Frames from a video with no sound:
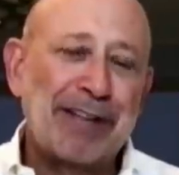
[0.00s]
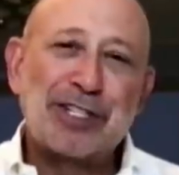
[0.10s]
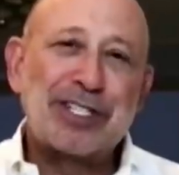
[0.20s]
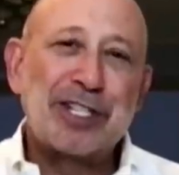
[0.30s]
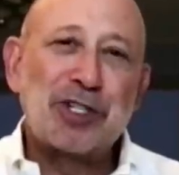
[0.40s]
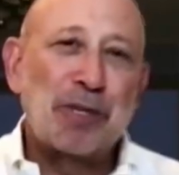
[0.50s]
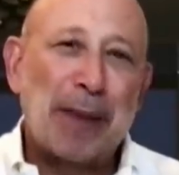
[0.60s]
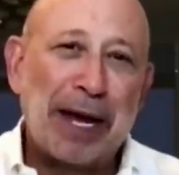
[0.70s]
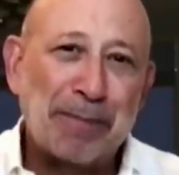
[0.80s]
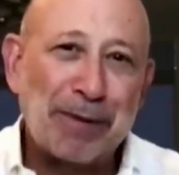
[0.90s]
Now they just
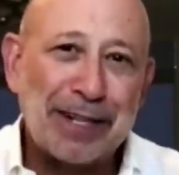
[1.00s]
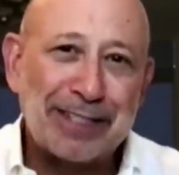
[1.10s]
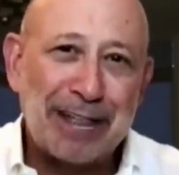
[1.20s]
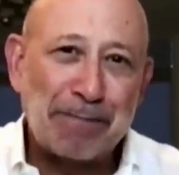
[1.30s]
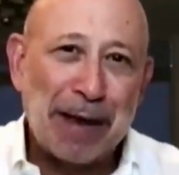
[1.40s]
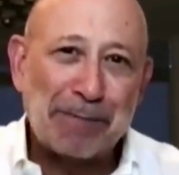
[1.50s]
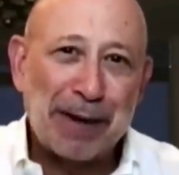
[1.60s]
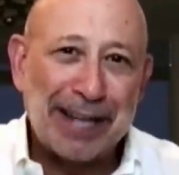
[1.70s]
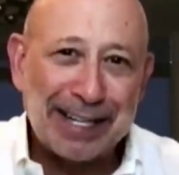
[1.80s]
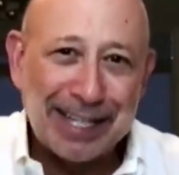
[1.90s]
issue paper and it's not backed by